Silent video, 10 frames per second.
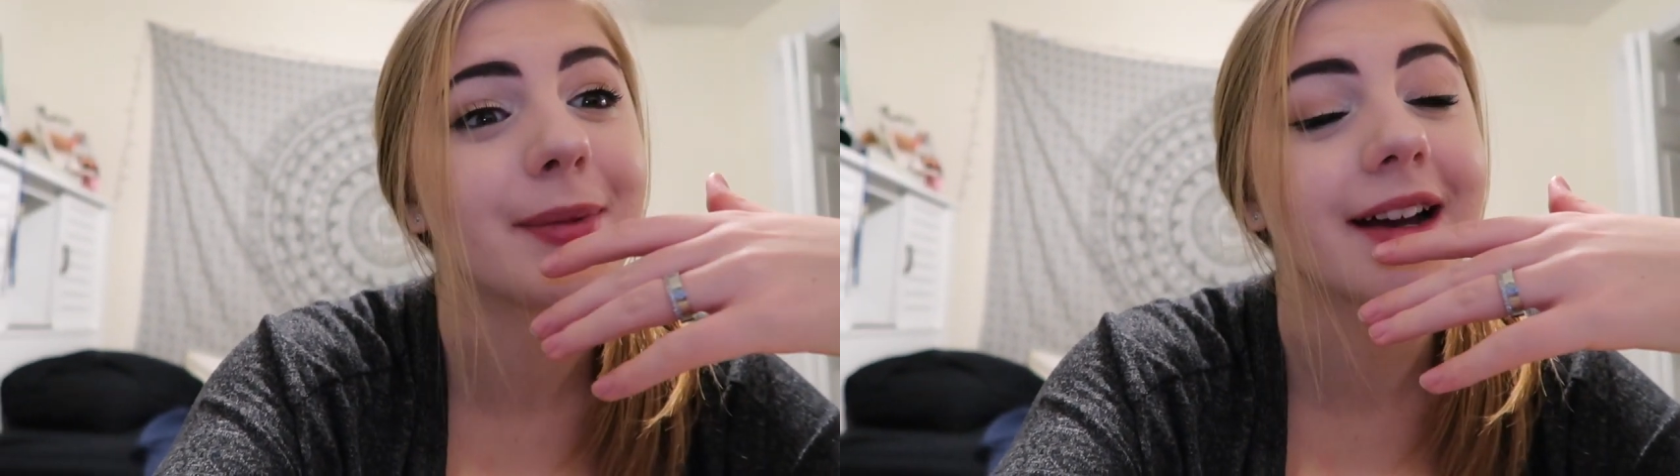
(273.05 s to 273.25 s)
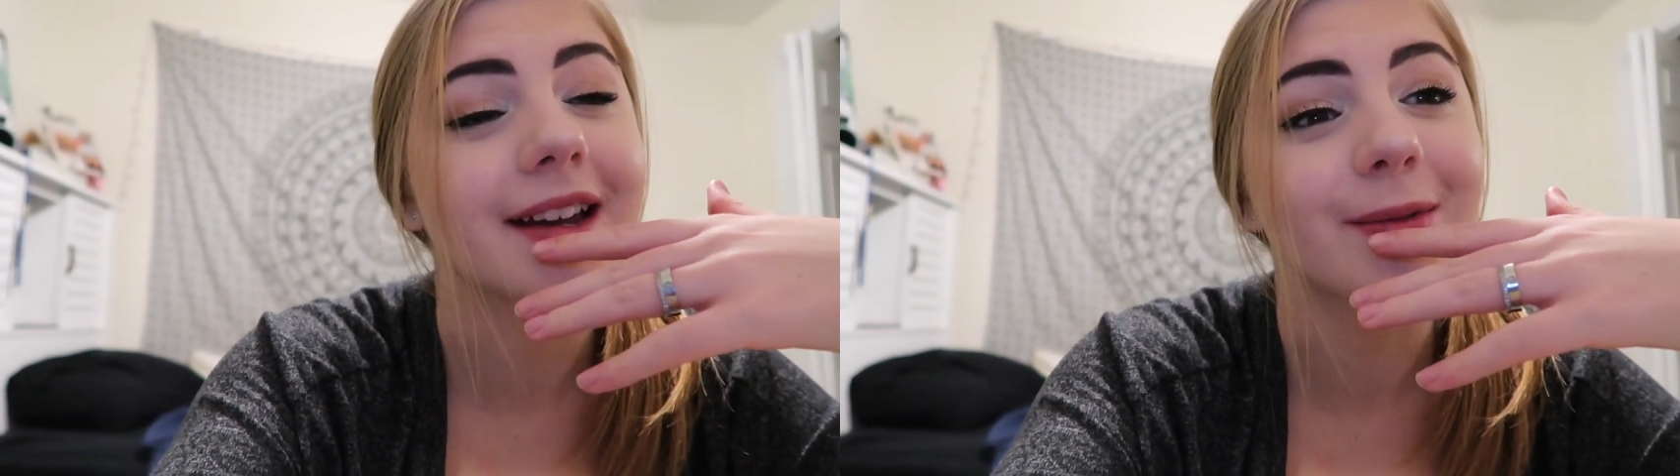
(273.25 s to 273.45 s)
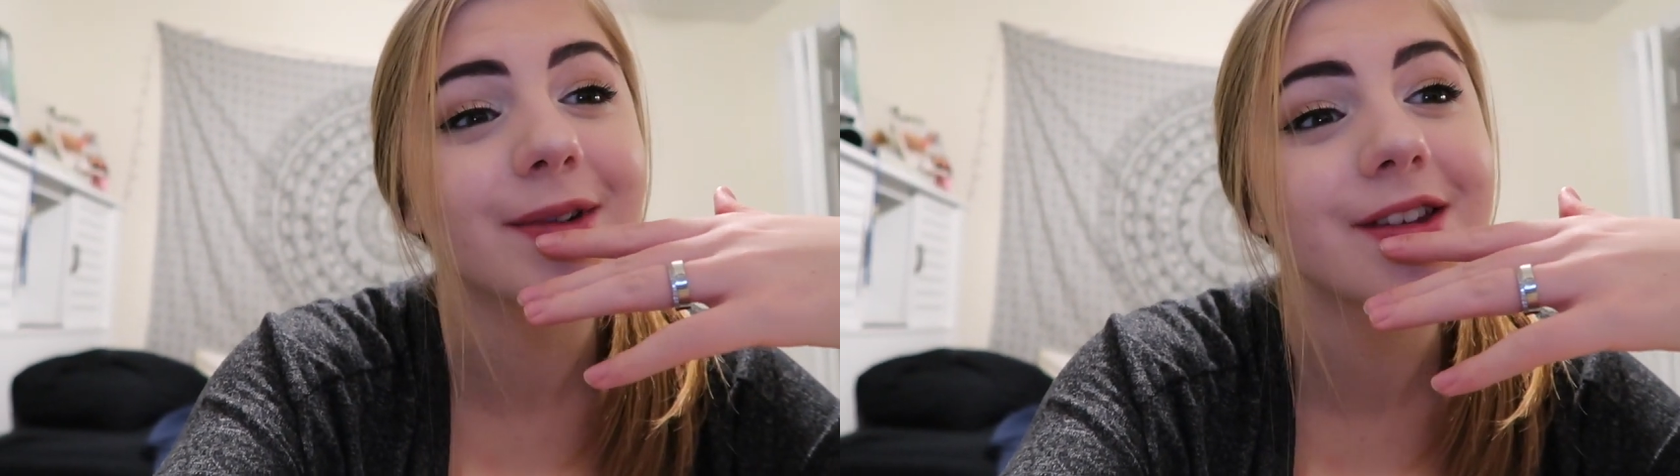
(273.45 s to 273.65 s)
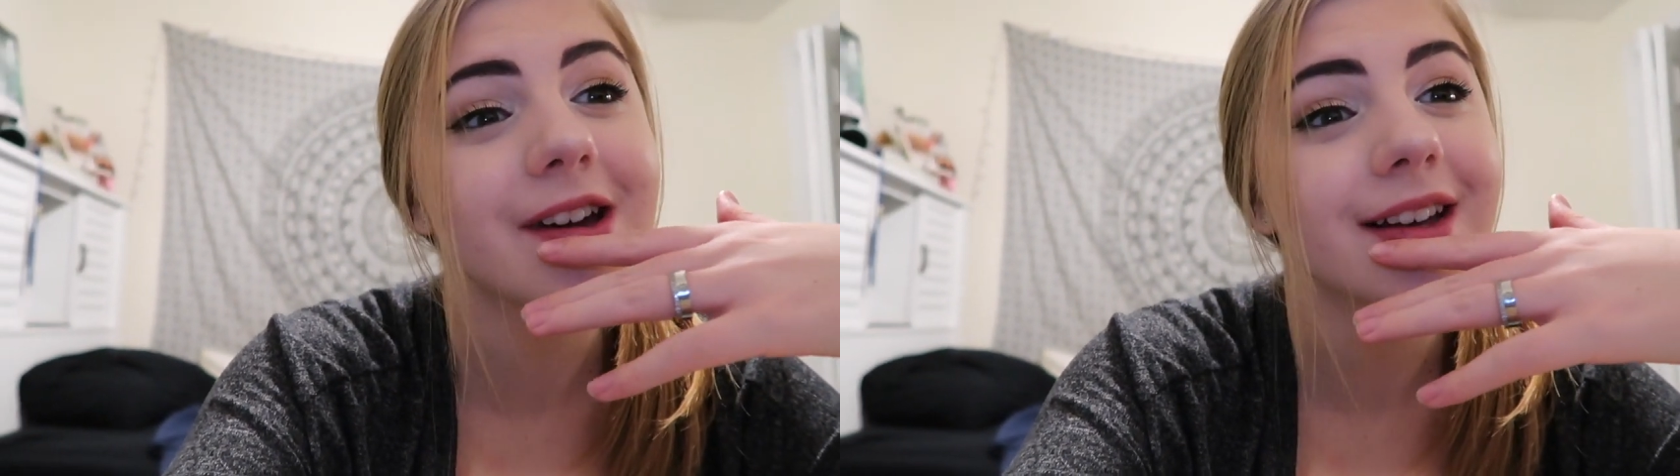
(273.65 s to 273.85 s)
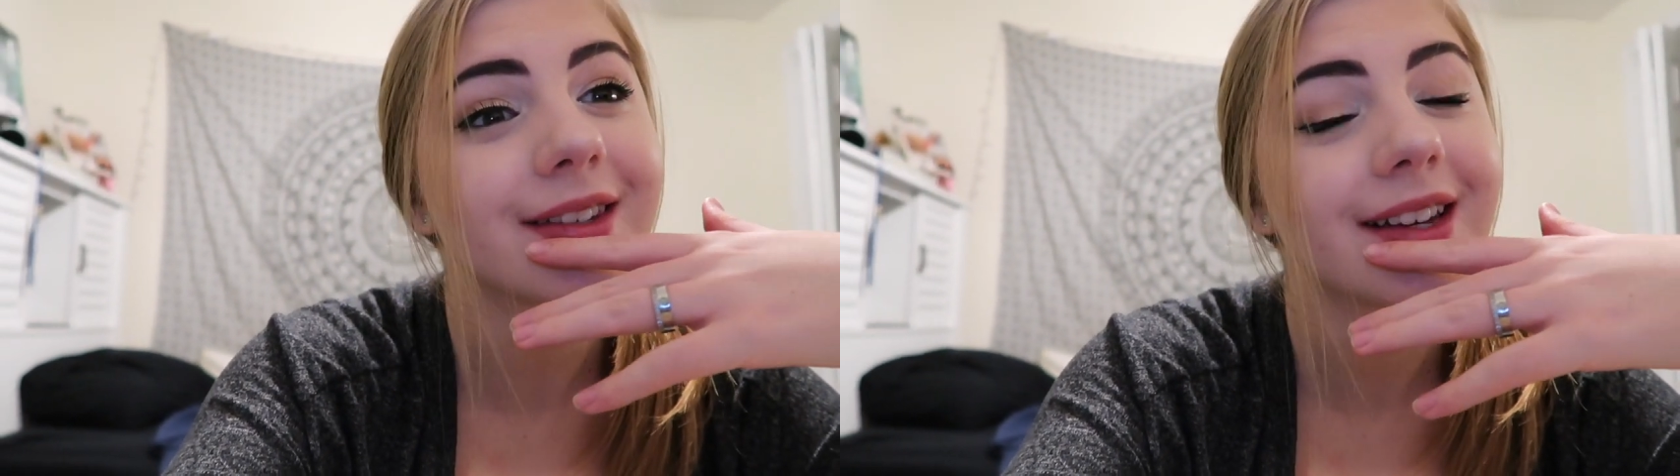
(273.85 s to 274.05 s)
back in with you
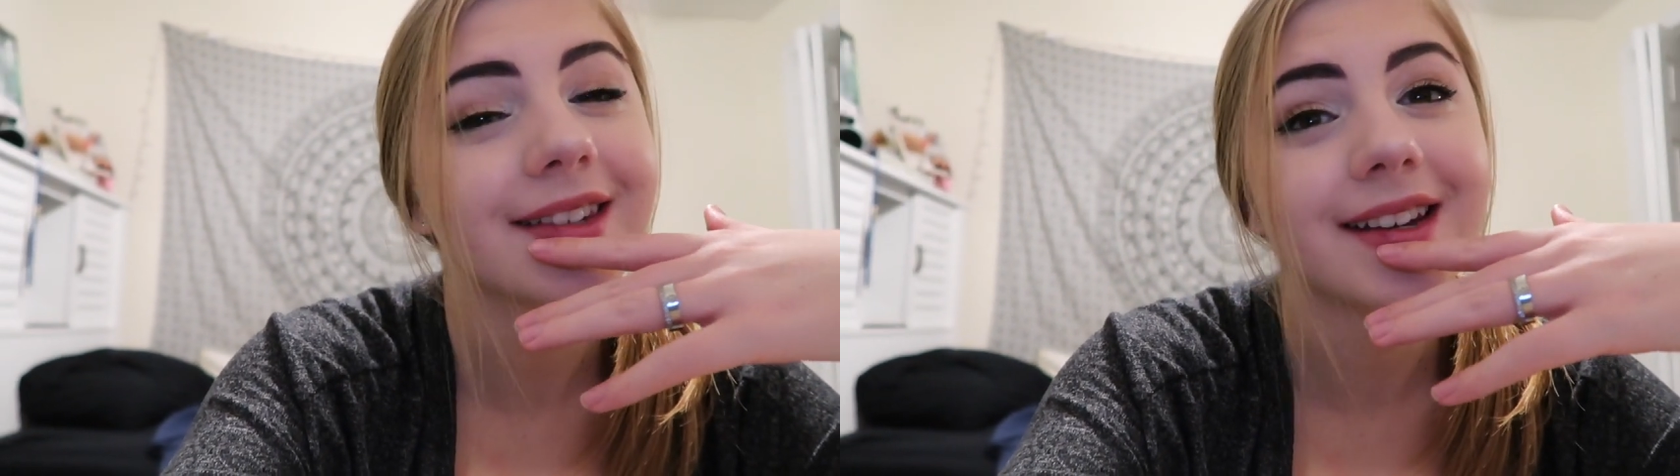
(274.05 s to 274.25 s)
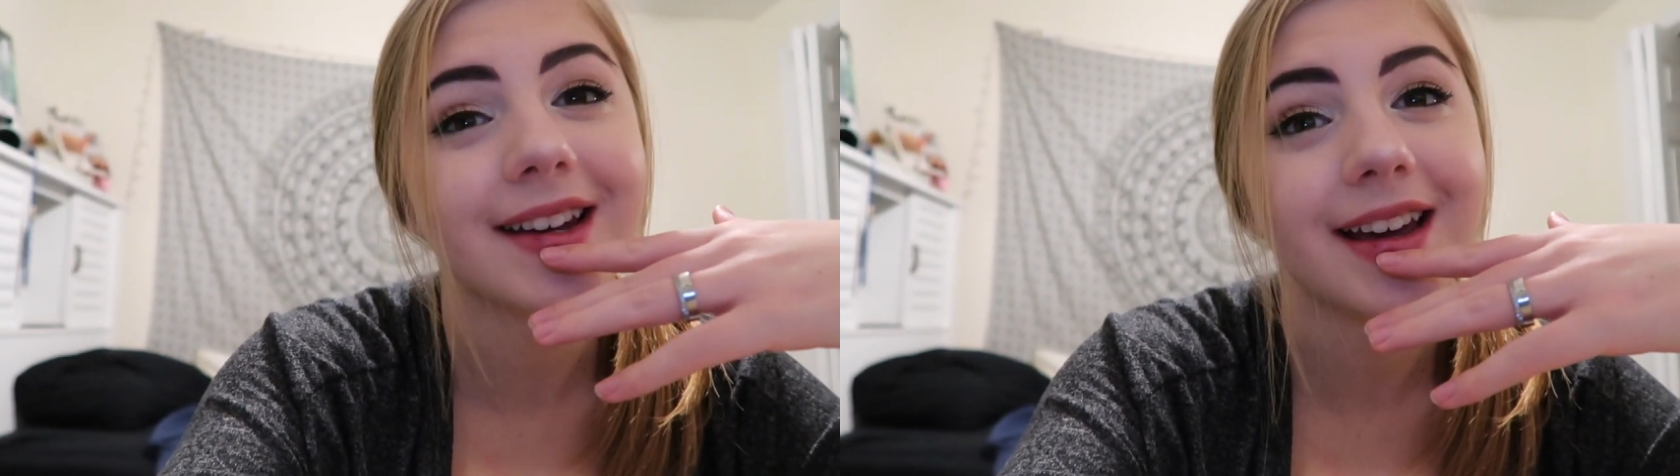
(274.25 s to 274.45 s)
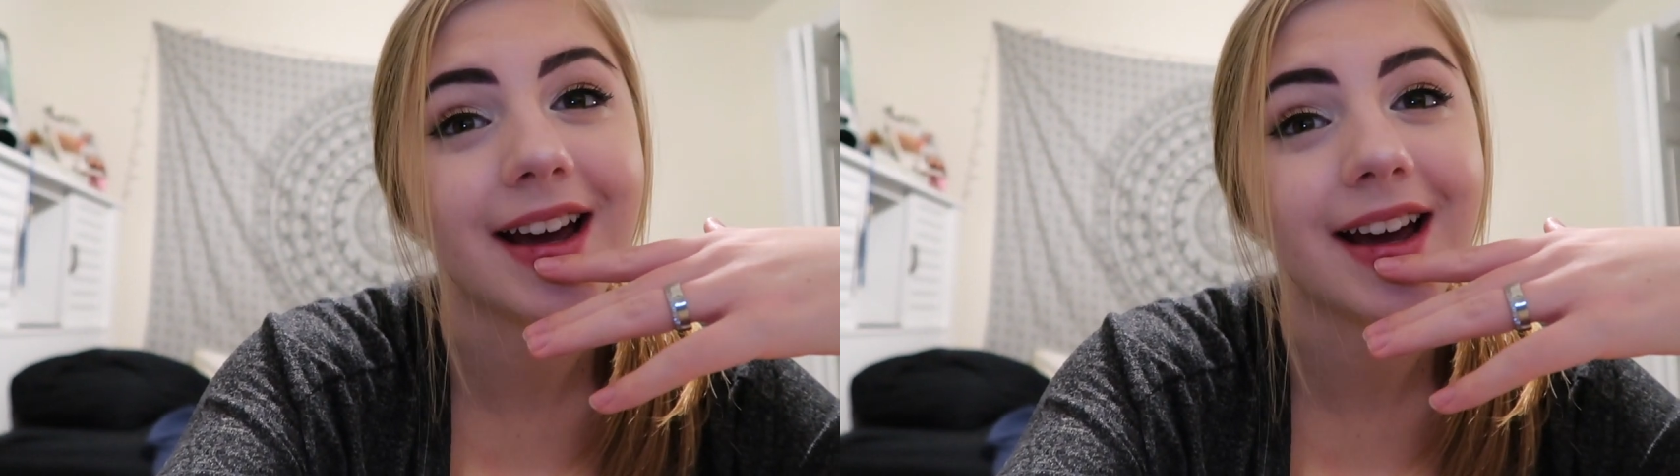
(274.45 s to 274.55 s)
guys last night.